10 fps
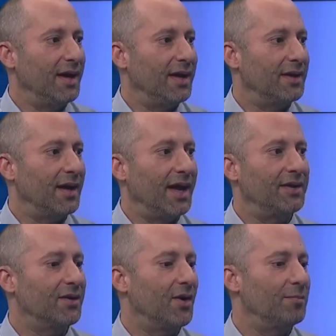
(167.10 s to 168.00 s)
And I
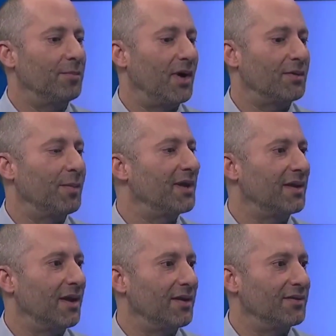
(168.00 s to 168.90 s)
had to
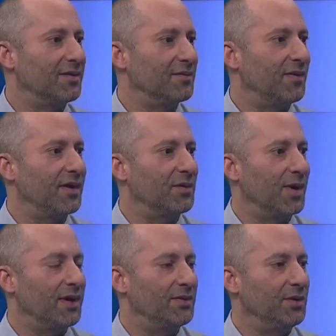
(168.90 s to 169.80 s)
compartmentalize it and find a
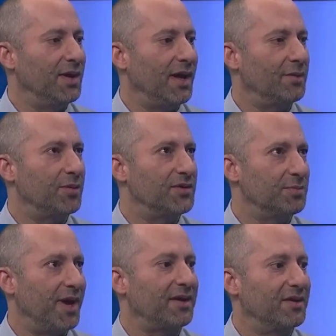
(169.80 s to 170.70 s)
way to do that. And
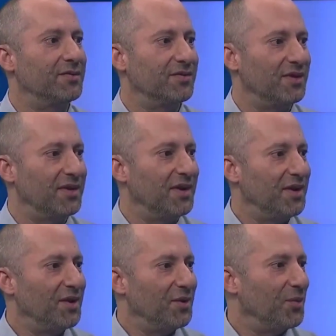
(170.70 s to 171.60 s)
perspective
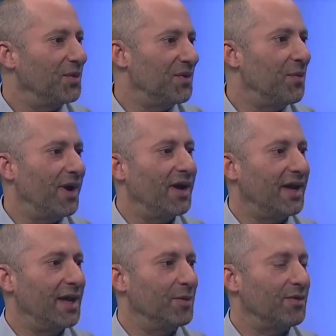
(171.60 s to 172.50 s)
was the way I
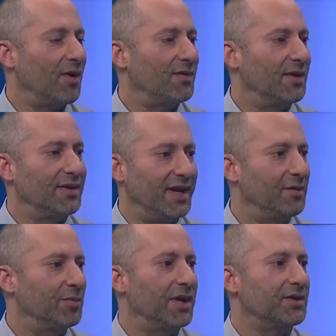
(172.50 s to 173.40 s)
came across it.
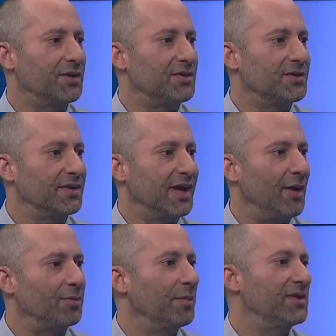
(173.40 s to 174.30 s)
Taking pictures
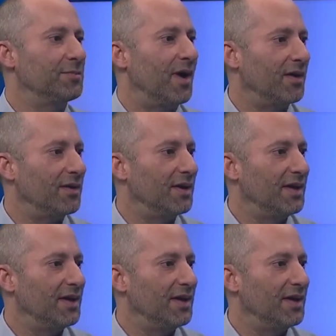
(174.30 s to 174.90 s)
helped me smile.